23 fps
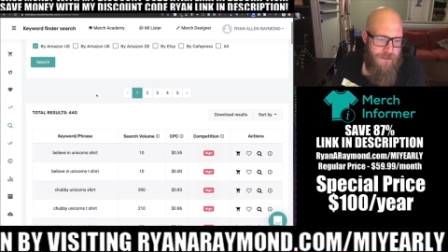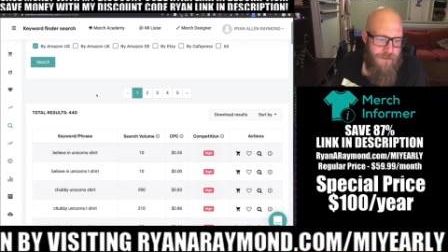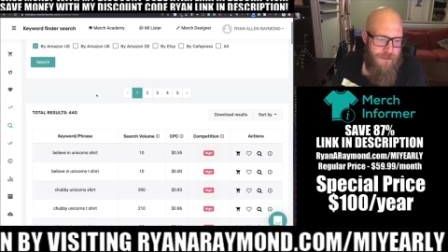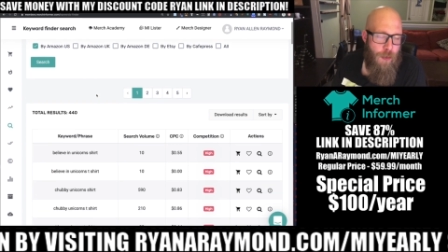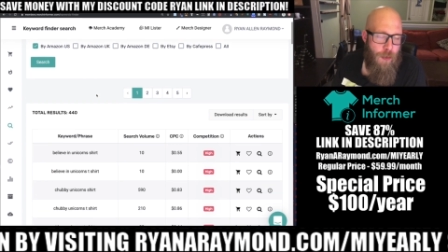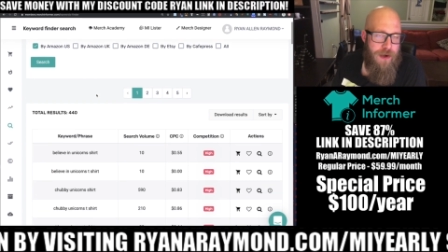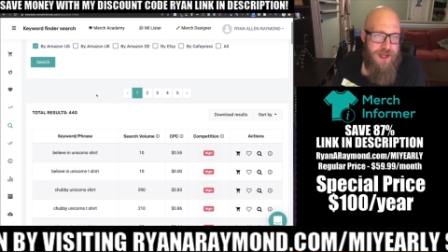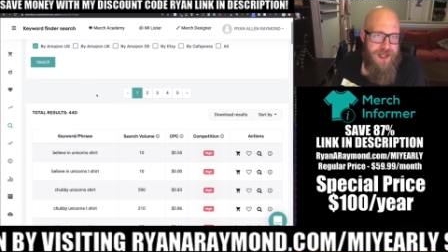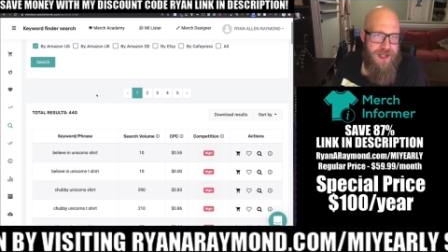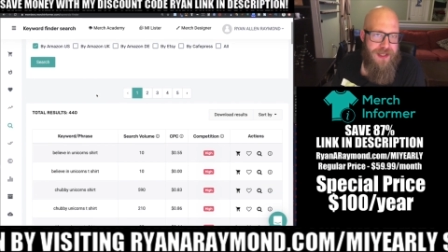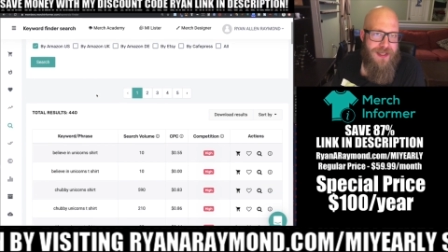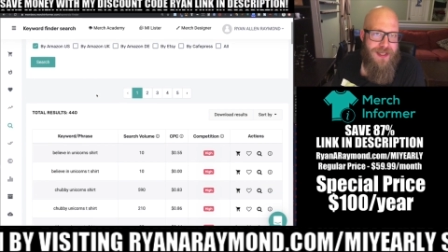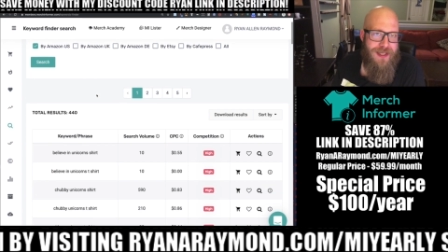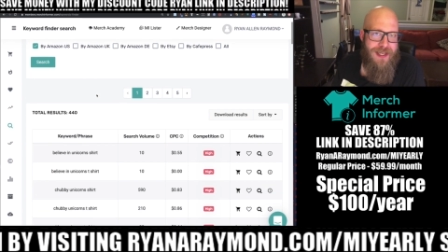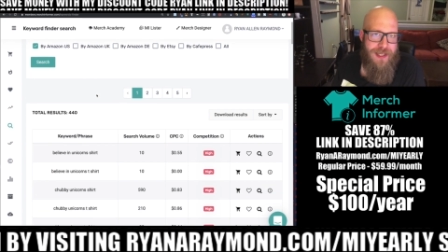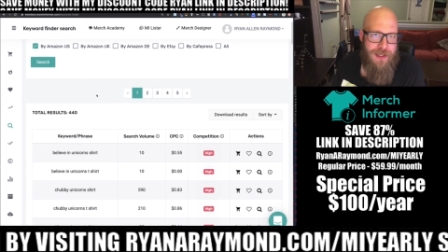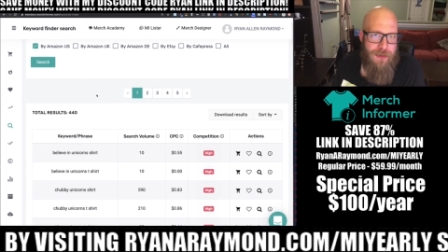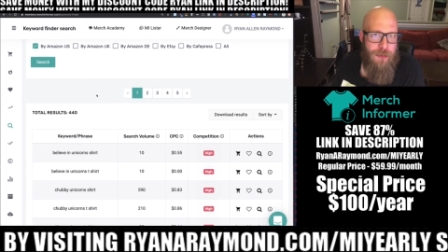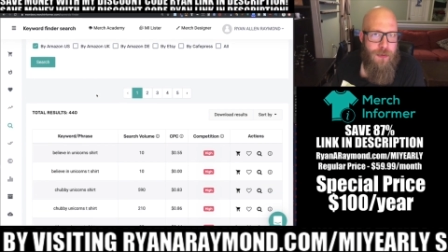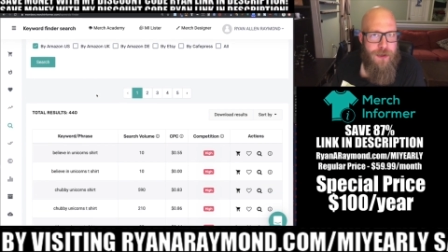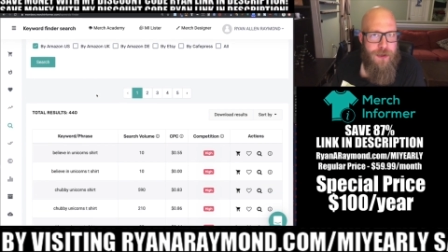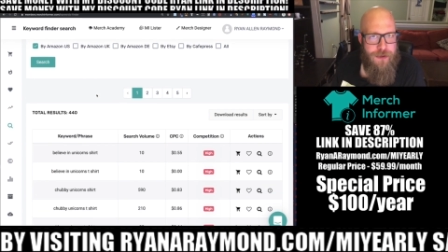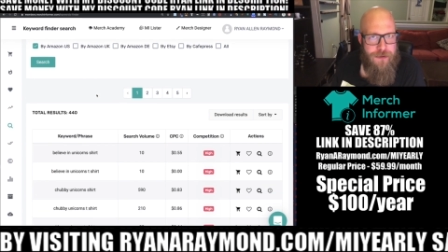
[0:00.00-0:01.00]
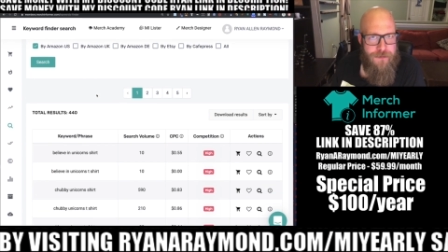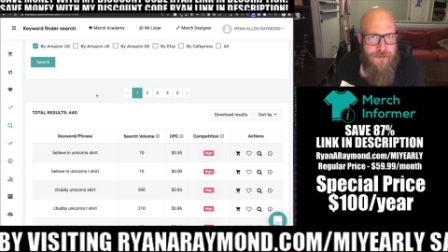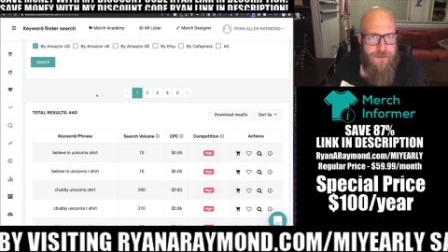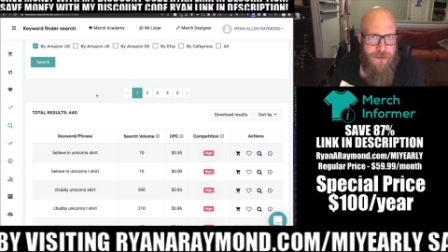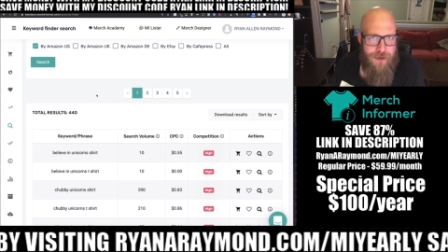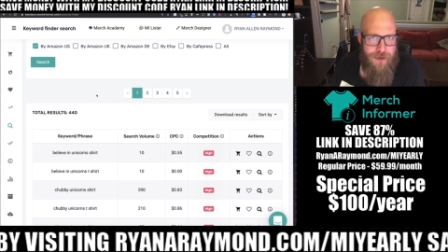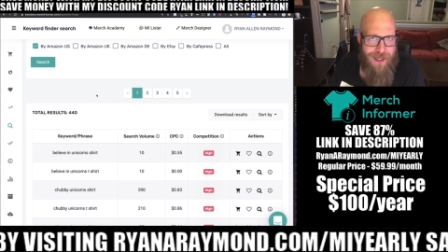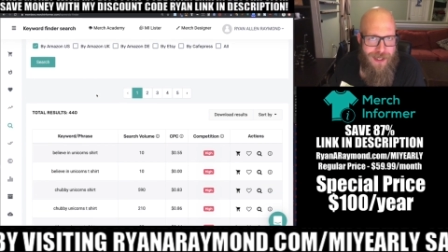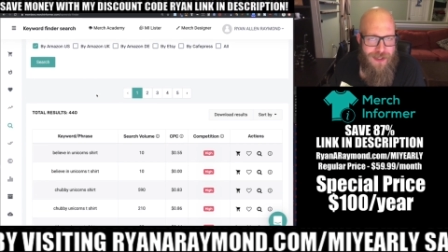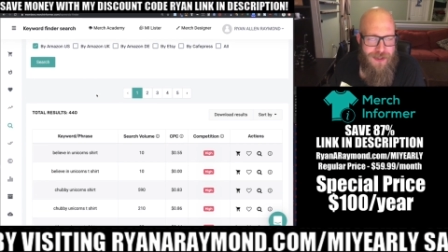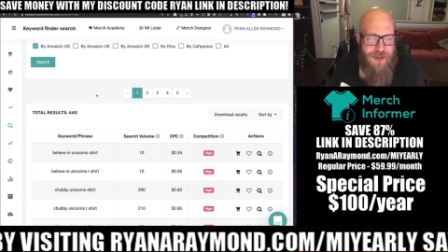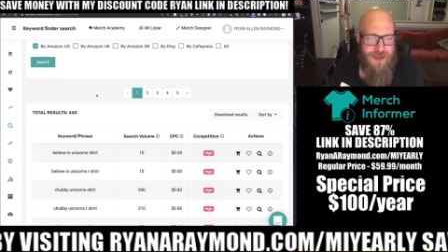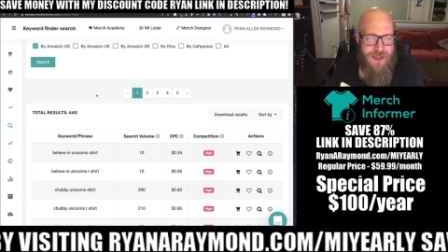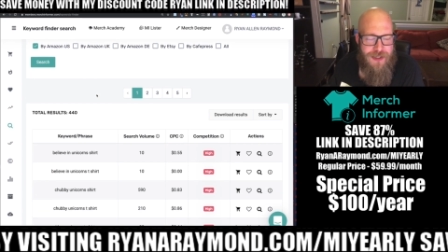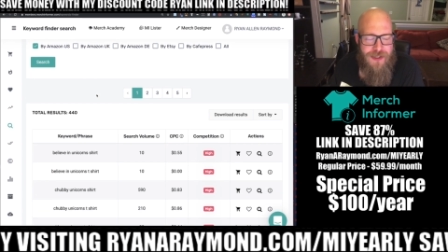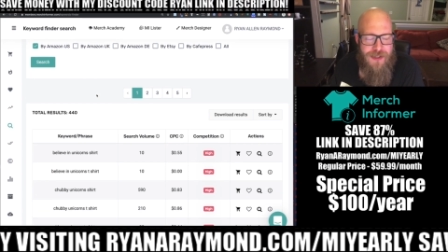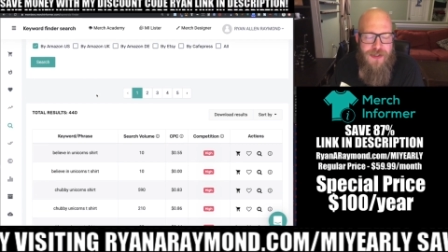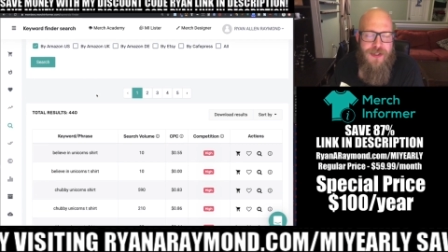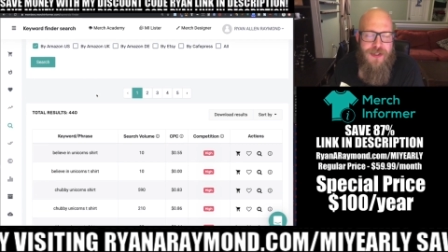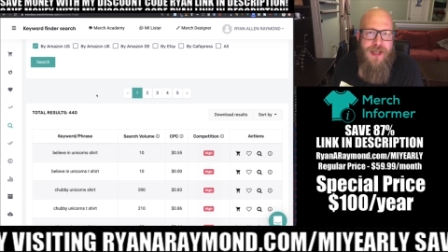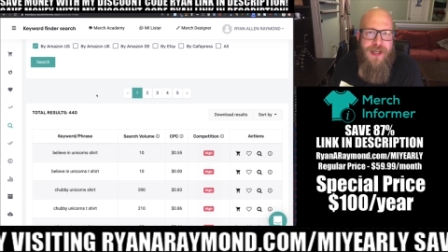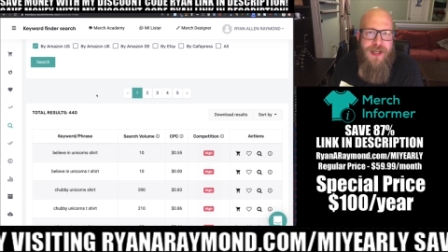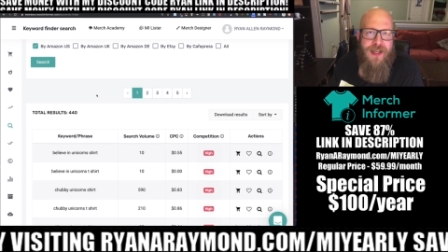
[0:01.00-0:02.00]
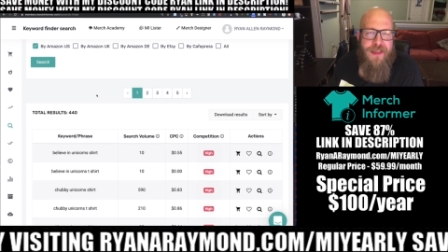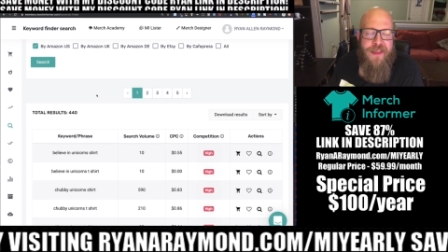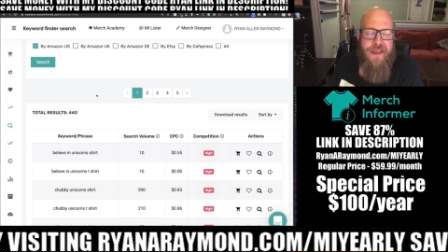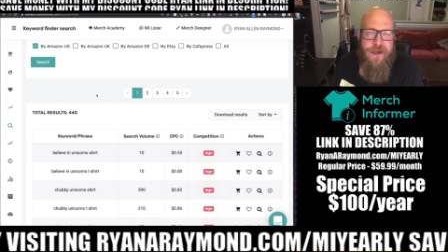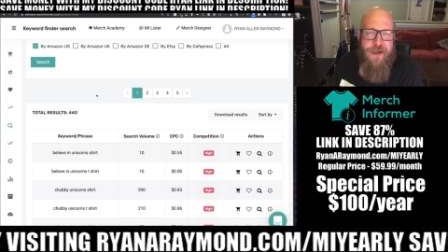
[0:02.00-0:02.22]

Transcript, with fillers: forty keyword phrases